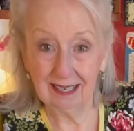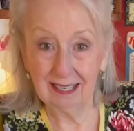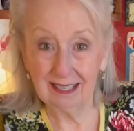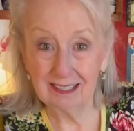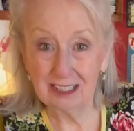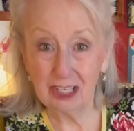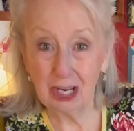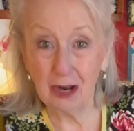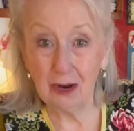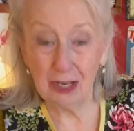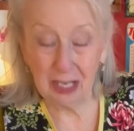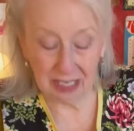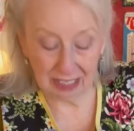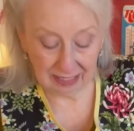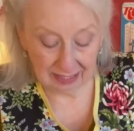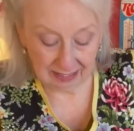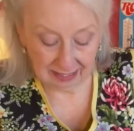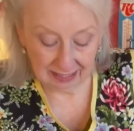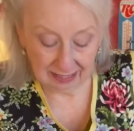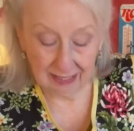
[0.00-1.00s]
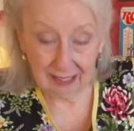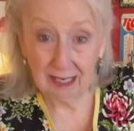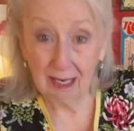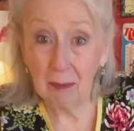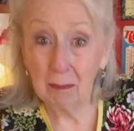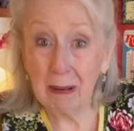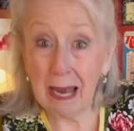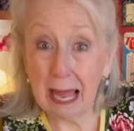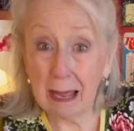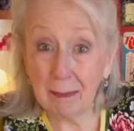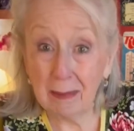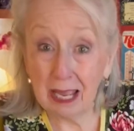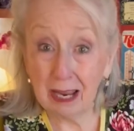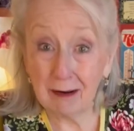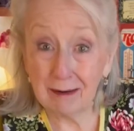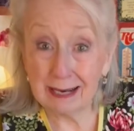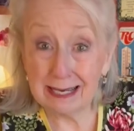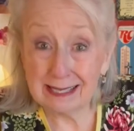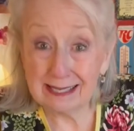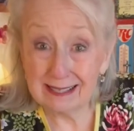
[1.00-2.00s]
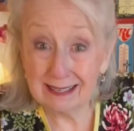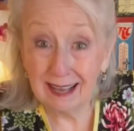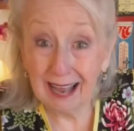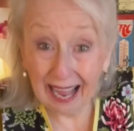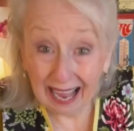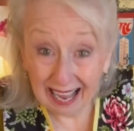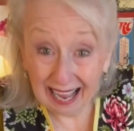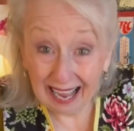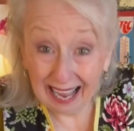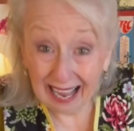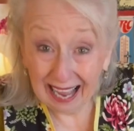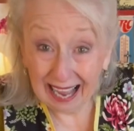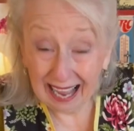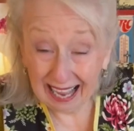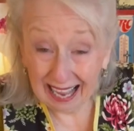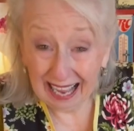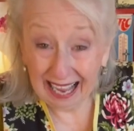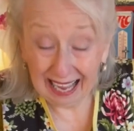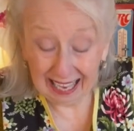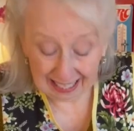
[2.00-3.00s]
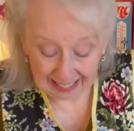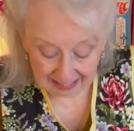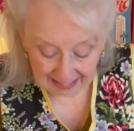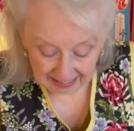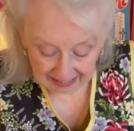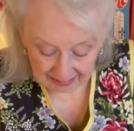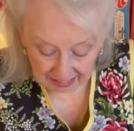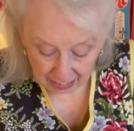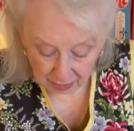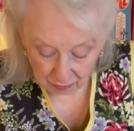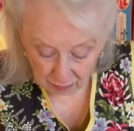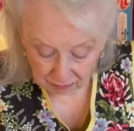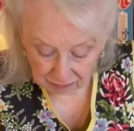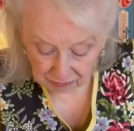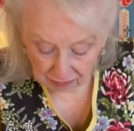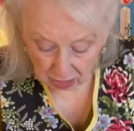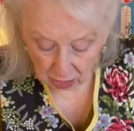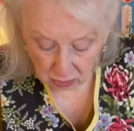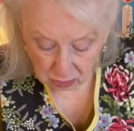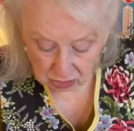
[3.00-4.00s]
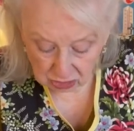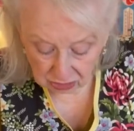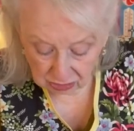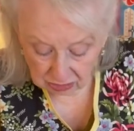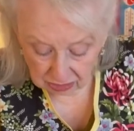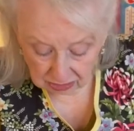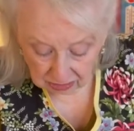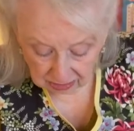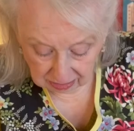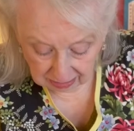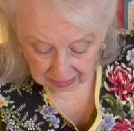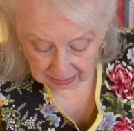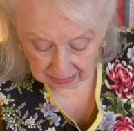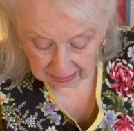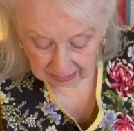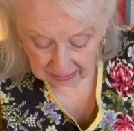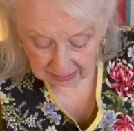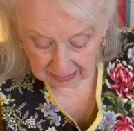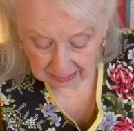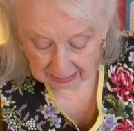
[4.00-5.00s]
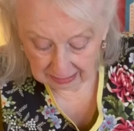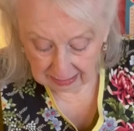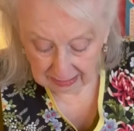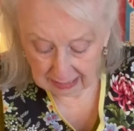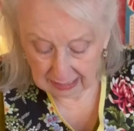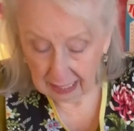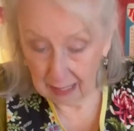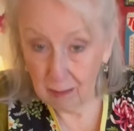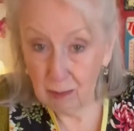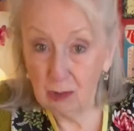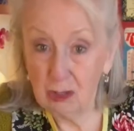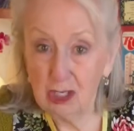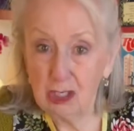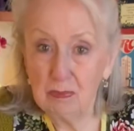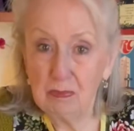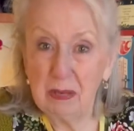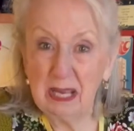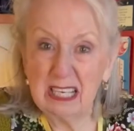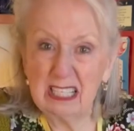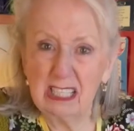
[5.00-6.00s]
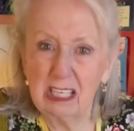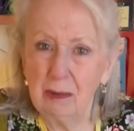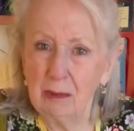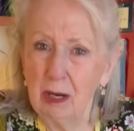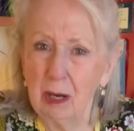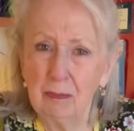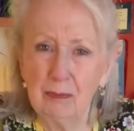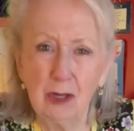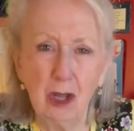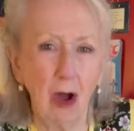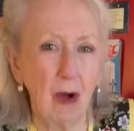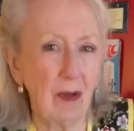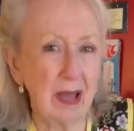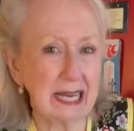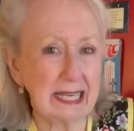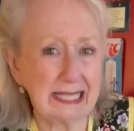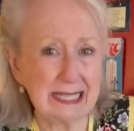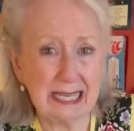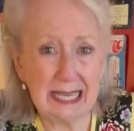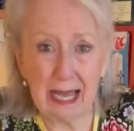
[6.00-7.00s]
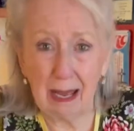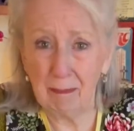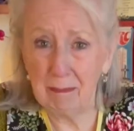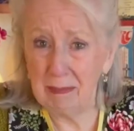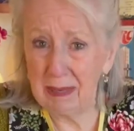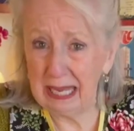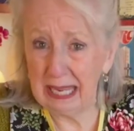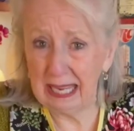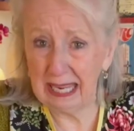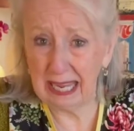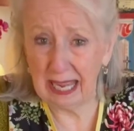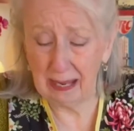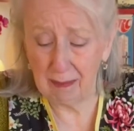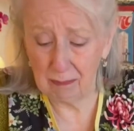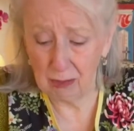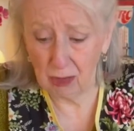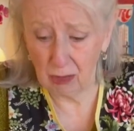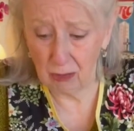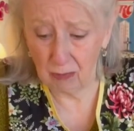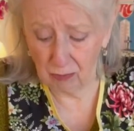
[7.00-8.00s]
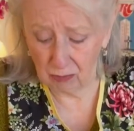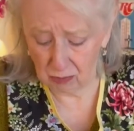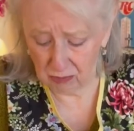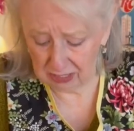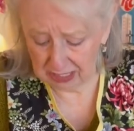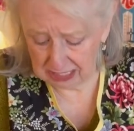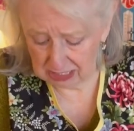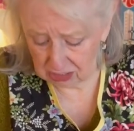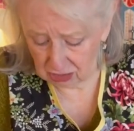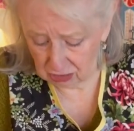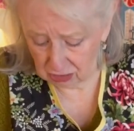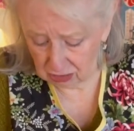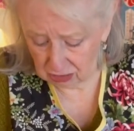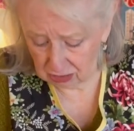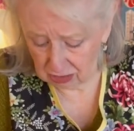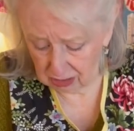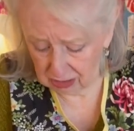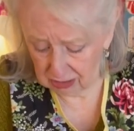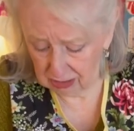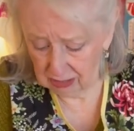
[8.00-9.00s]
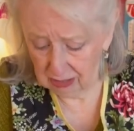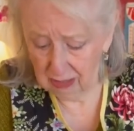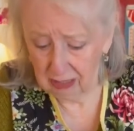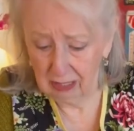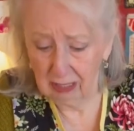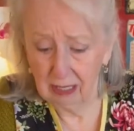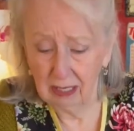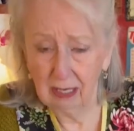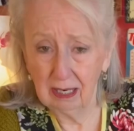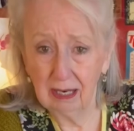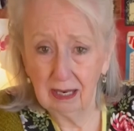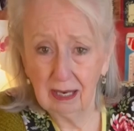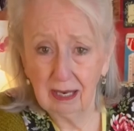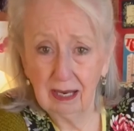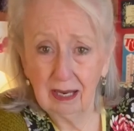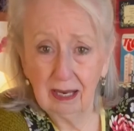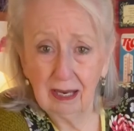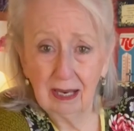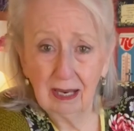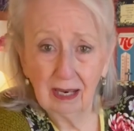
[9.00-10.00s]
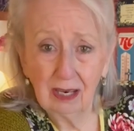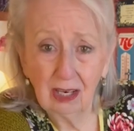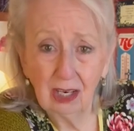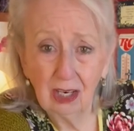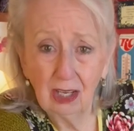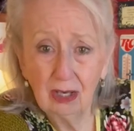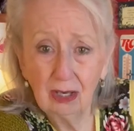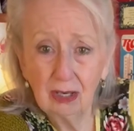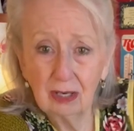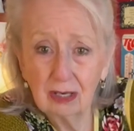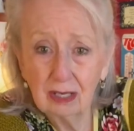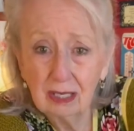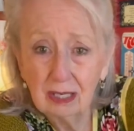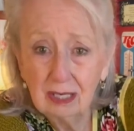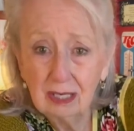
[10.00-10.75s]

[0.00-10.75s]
Show you. Blackberries. They were frozen. I'm going to just pick some up. Y'all got to see how big and beautiful these look. Look.